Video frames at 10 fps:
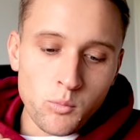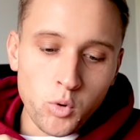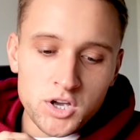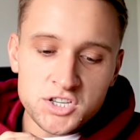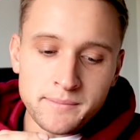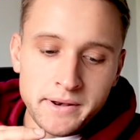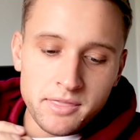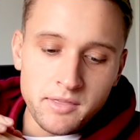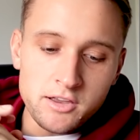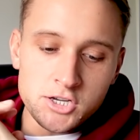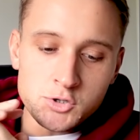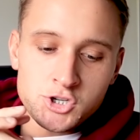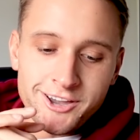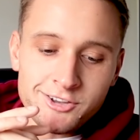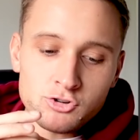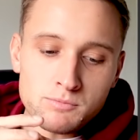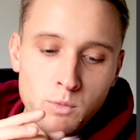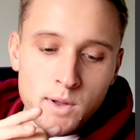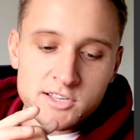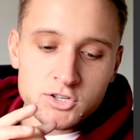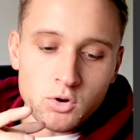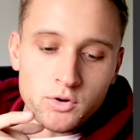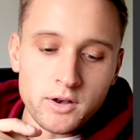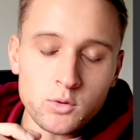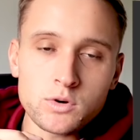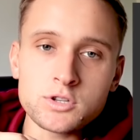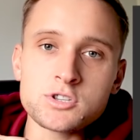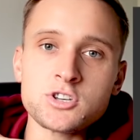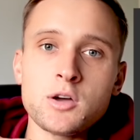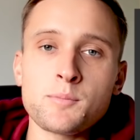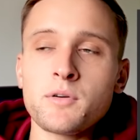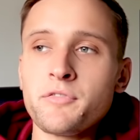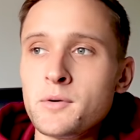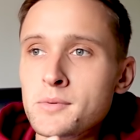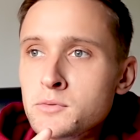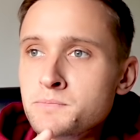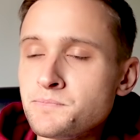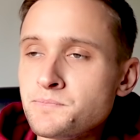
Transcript: What are some of the things you changed your mindset on in order to turn profitable?